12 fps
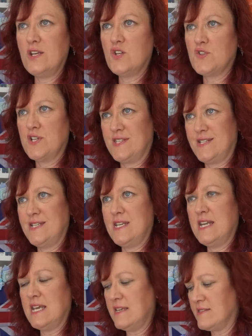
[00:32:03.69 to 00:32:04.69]
interested
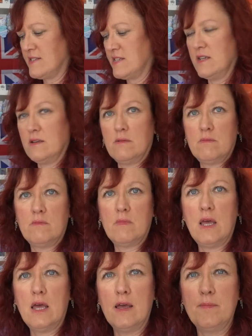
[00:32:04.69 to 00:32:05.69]
in Eastern
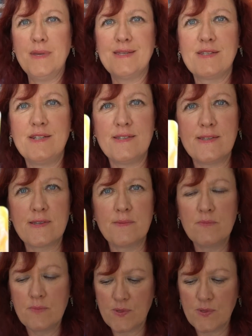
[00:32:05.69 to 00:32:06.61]
mysticism,